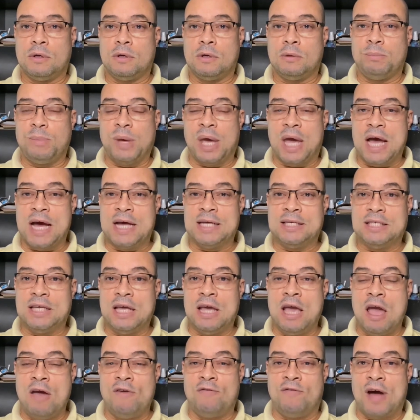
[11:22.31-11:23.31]
because
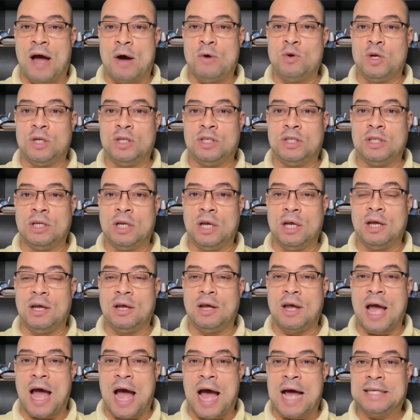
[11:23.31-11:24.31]
if I would
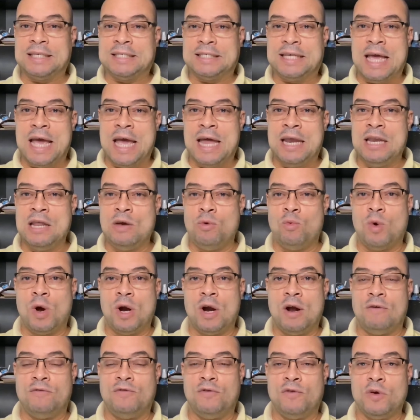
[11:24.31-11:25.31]
ask any
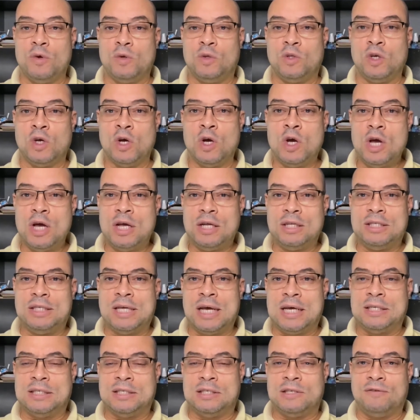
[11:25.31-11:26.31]
one of you to
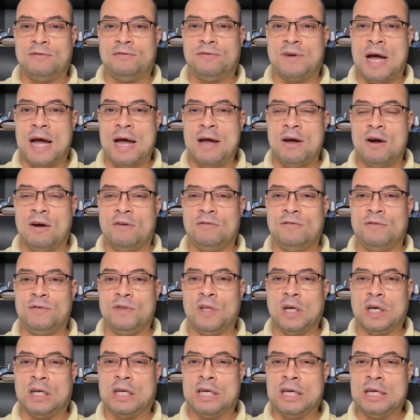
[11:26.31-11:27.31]
testify of
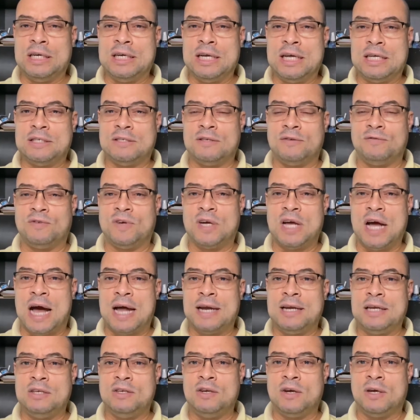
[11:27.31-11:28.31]
the goodness of
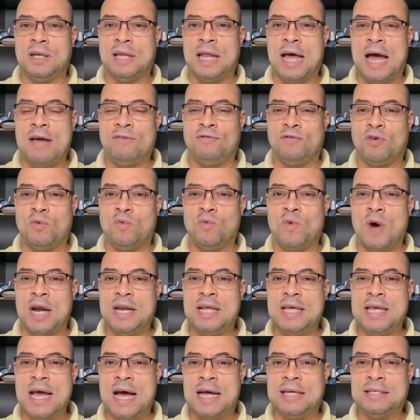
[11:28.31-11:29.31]
God in your life, of
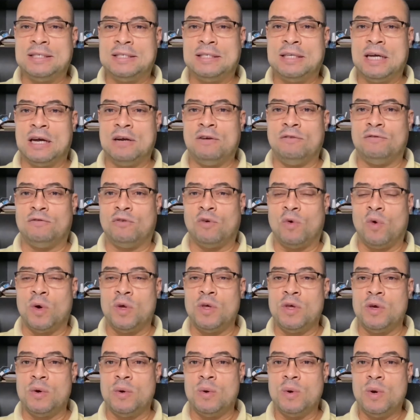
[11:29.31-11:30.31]
what He has done for
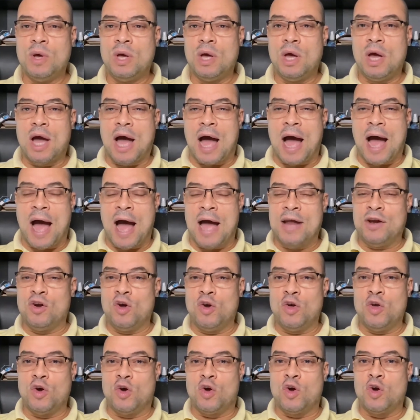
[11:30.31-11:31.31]
you, I
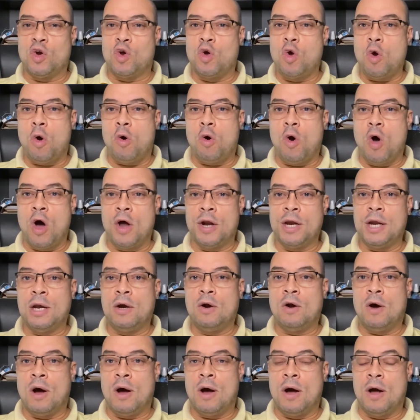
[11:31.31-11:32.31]
know you could go on
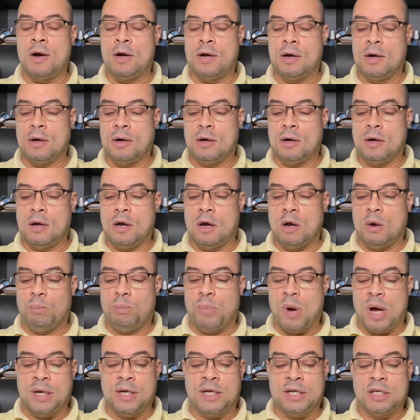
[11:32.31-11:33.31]
and on.
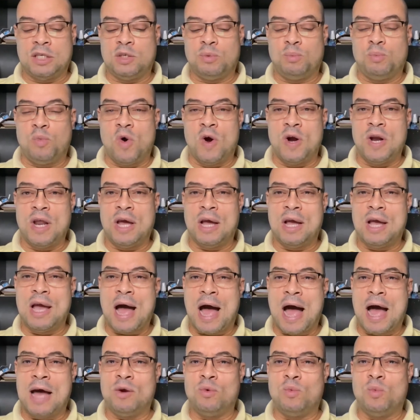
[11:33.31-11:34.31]
But this morning,
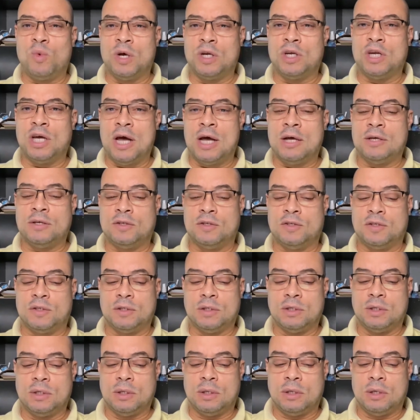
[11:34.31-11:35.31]
God wants
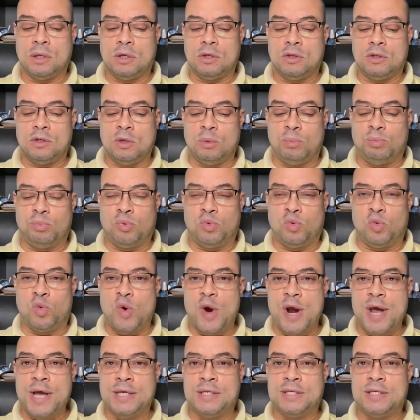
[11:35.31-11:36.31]
us to
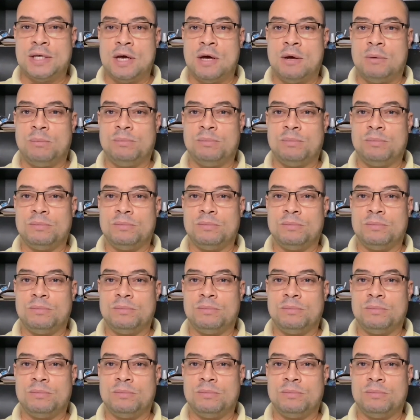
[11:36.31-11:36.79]
praise Him